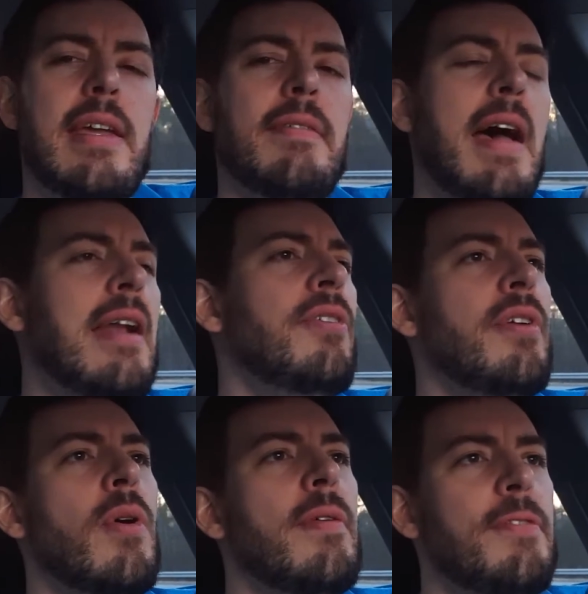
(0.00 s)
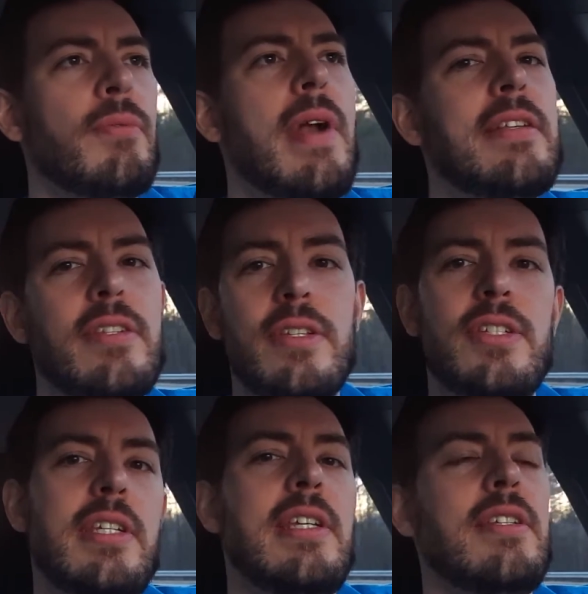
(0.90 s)
I don't know if the rest of the
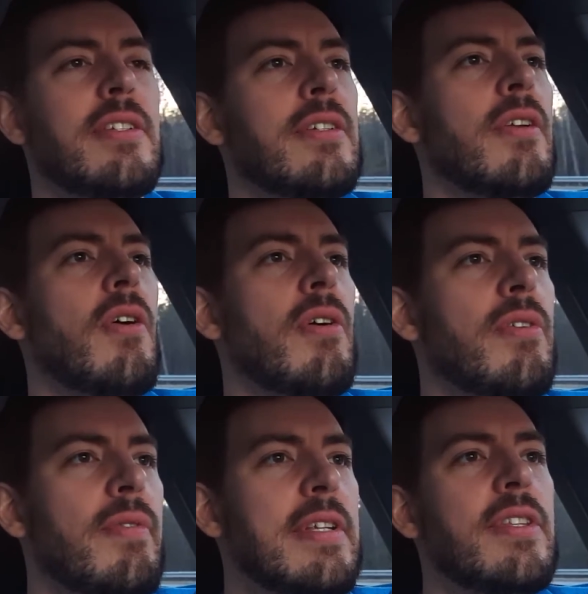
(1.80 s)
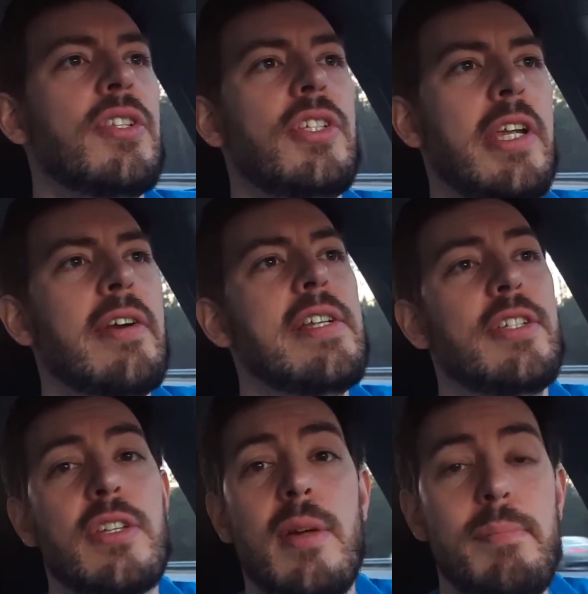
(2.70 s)
season or the rest of the series
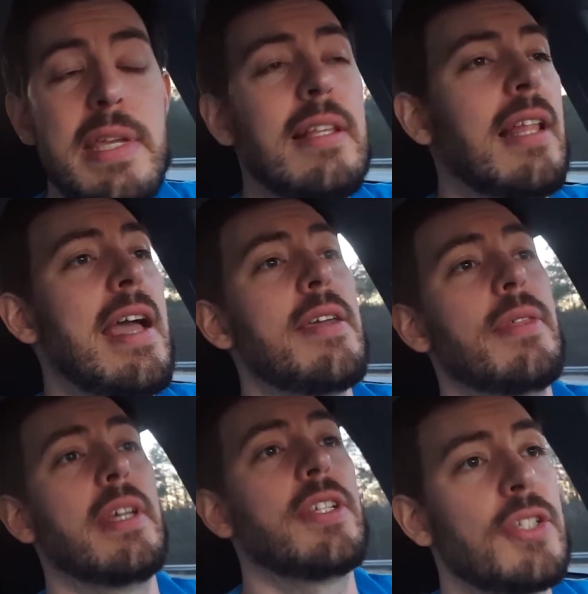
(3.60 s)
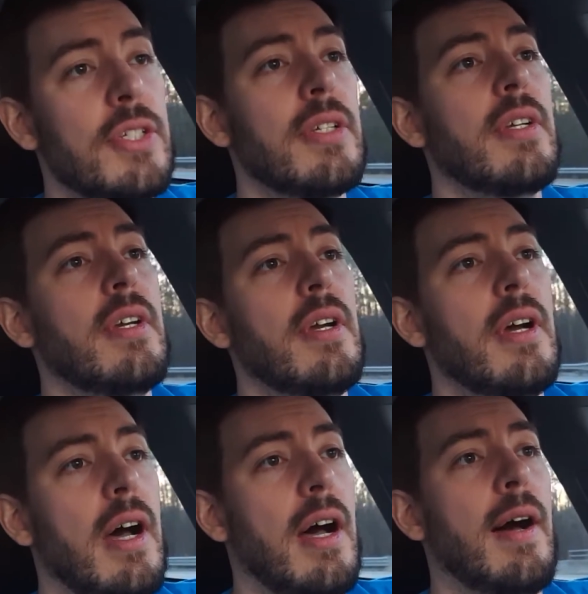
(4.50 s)
is going to be like this,
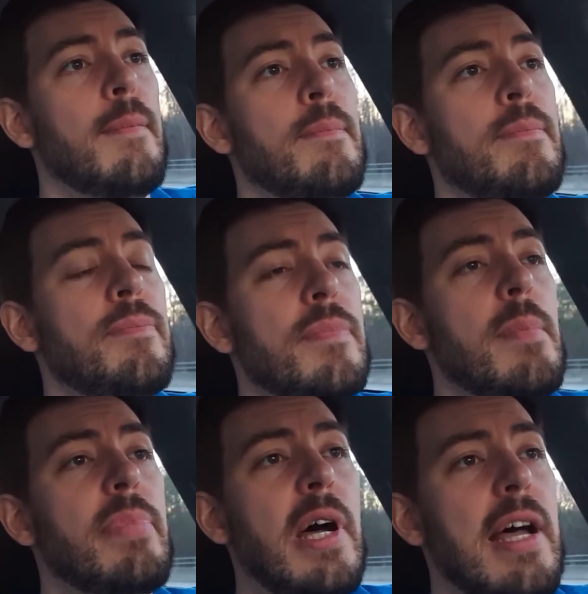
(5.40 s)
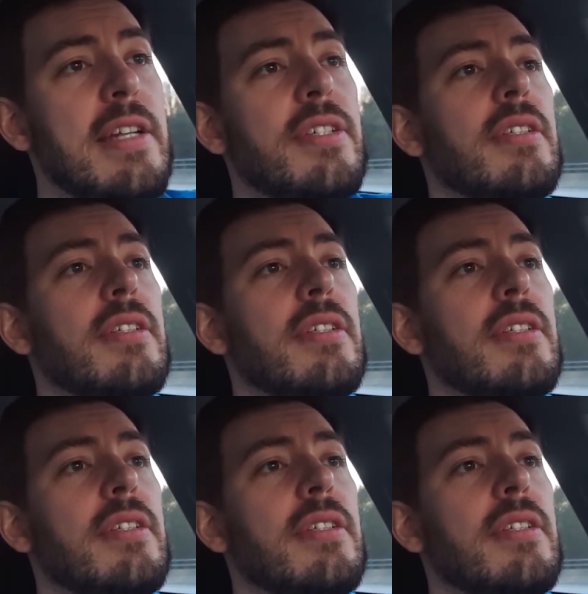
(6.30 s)
but